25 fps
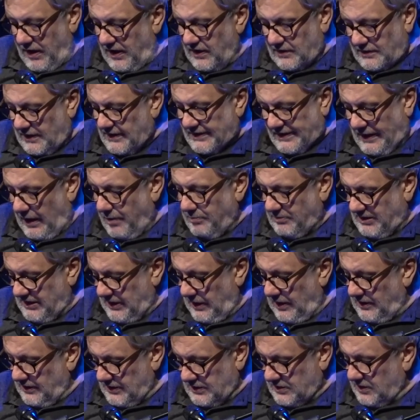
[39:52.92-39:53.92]
in the same
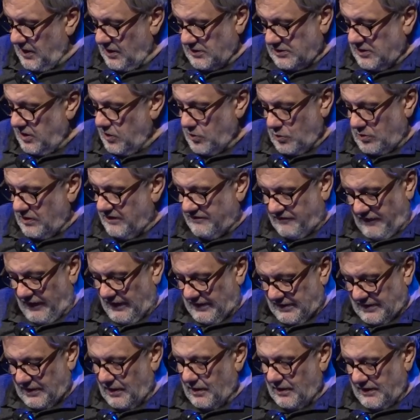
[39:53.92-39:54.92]
sense that
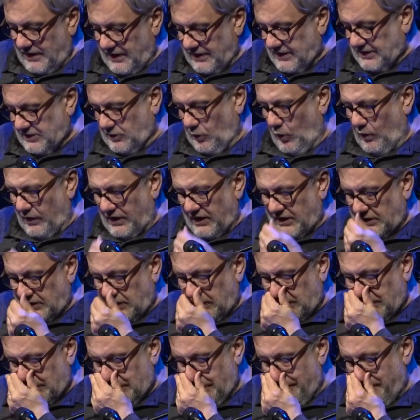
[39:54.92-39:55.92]
universal
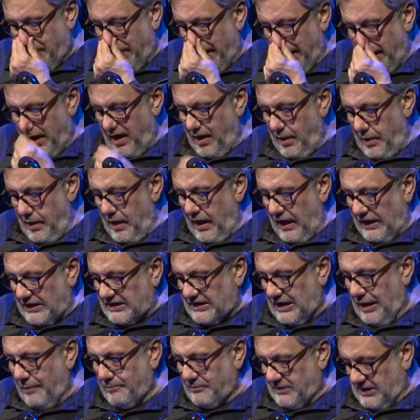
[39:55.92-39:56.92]
historicism
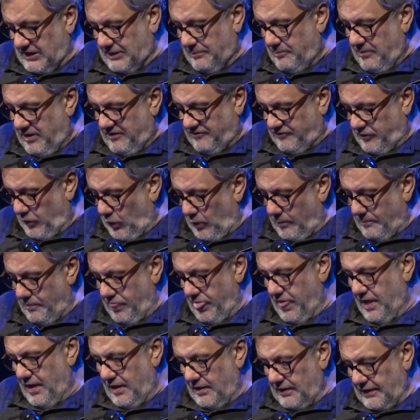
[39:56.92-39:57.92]
exempts me
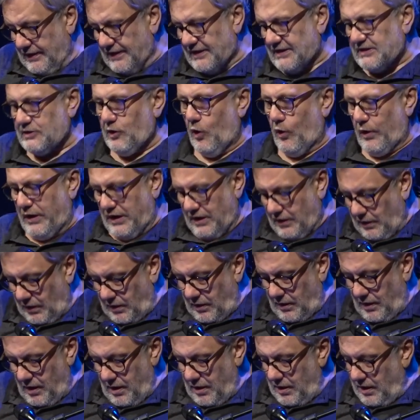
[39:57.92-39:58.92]
from
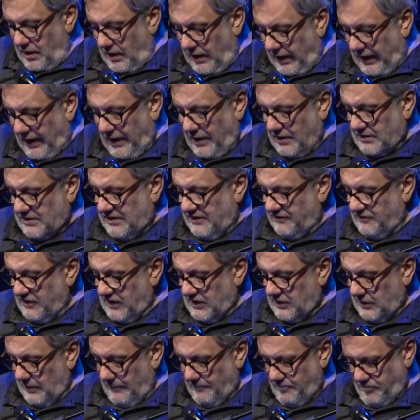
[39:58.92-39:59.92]
historical
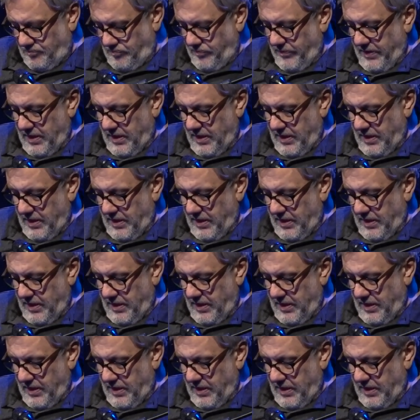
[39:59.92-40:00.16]
relativism.